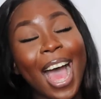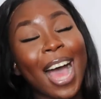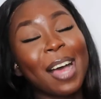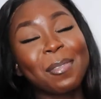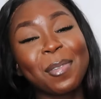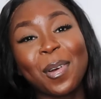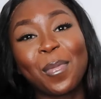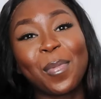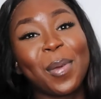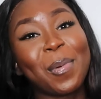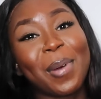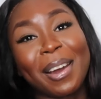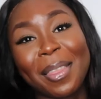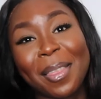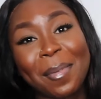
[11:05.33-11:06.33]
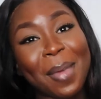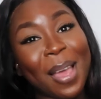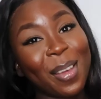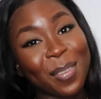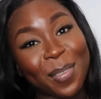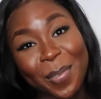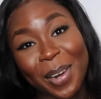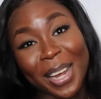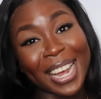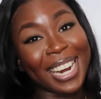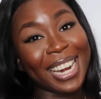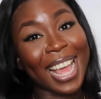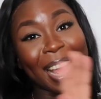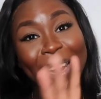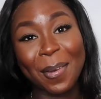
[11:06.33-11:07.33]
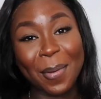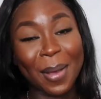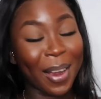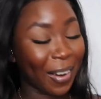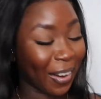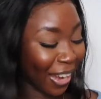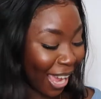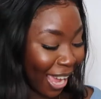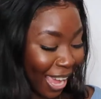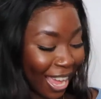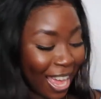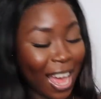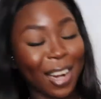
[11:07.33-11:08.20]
I'm gonna be wearing them everywhere and anywhere, okay?